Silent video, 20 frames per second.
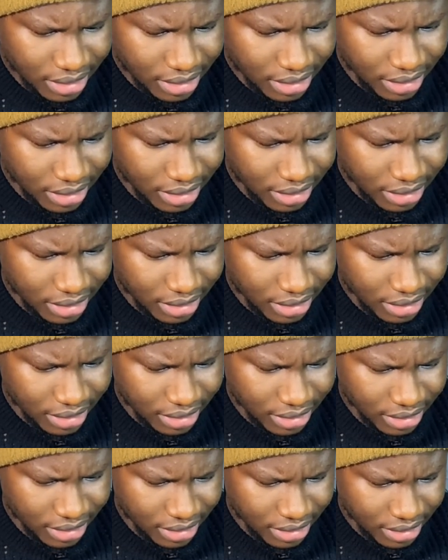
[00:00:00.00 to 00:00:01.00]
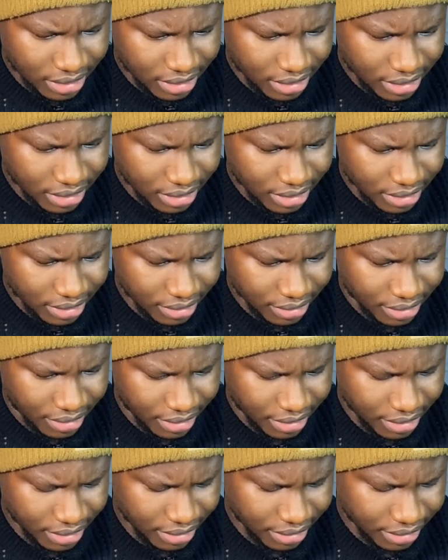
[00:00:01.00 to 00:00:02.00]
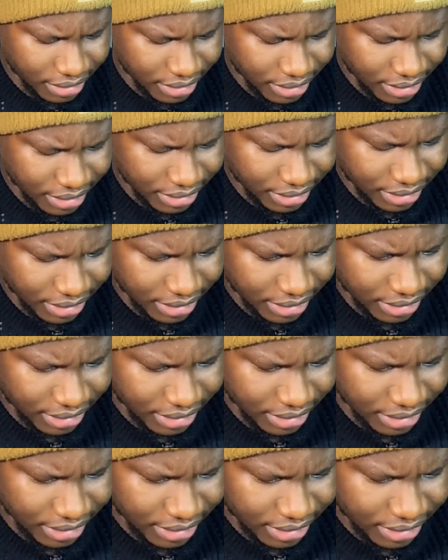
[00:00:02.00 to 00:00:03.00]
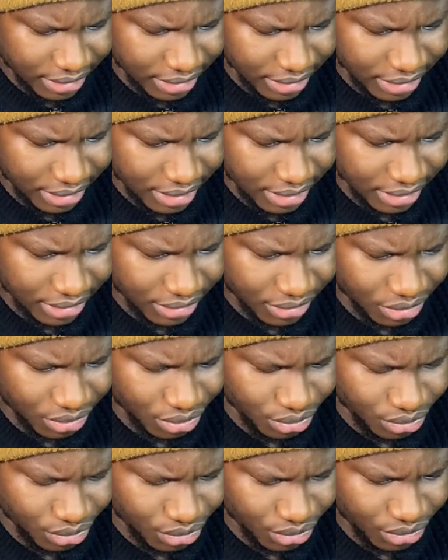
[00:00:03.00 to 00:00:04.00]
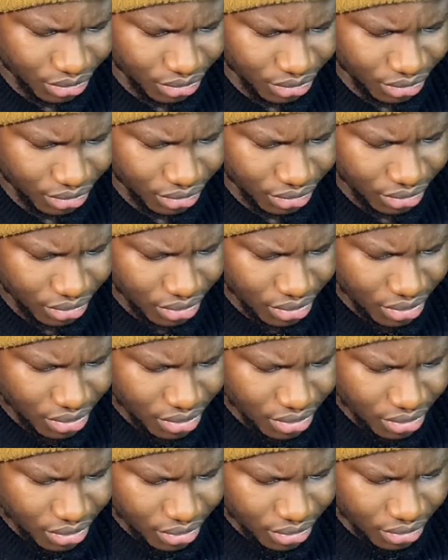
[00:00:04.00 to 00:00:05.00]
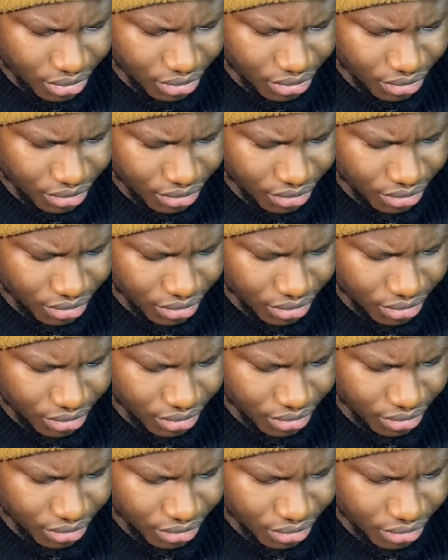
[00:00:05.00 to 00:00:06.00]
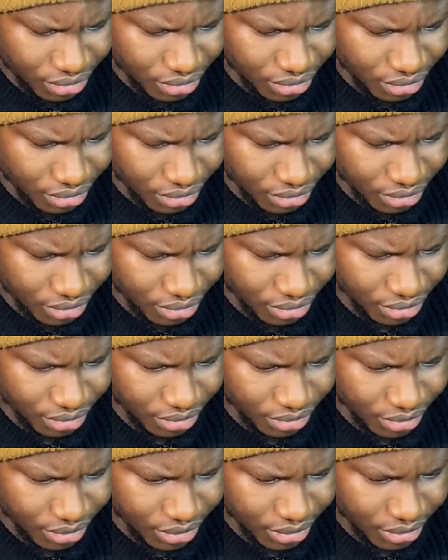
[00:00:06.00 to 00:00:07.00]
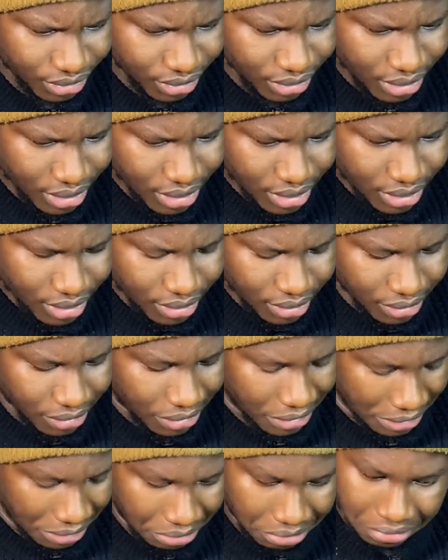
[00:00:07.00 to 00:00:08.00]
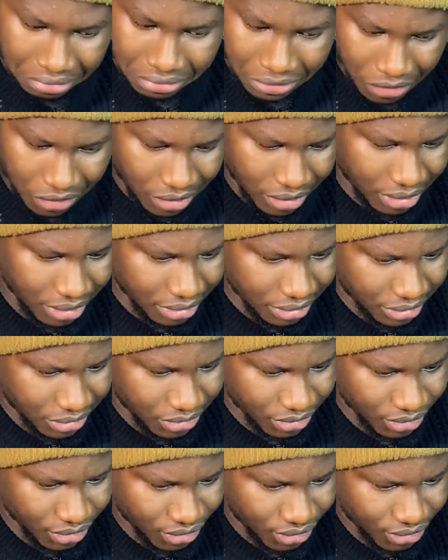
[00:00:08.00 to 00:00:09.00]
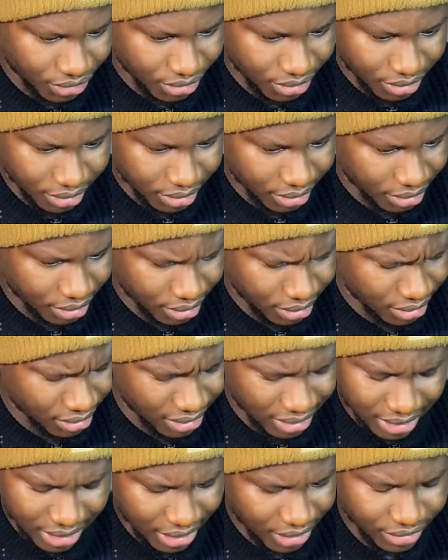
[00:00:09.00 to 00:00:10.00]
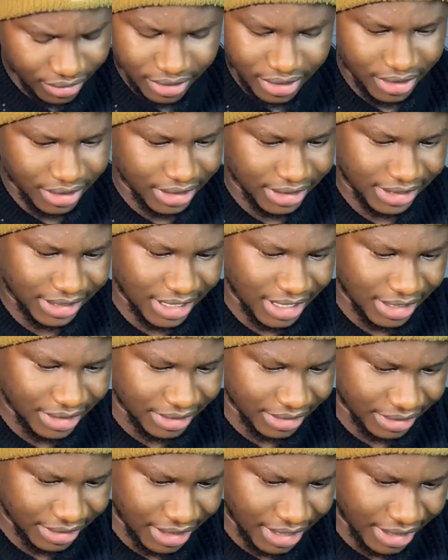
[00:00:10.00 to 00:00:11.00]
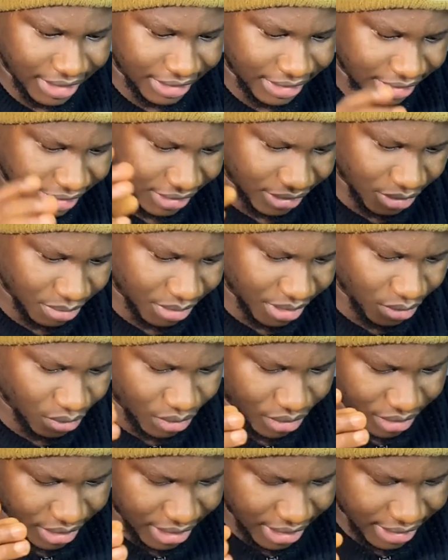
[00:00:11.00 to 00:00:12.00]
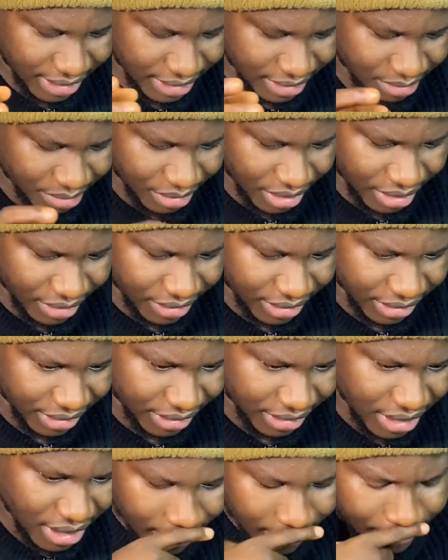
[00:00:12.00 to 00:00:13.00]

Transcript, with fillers: uh, okay, this this this says choose, choose, choose, choose, choose. Okay, okay, choose. I don't really understand this, guys. There's something we're not getting about this.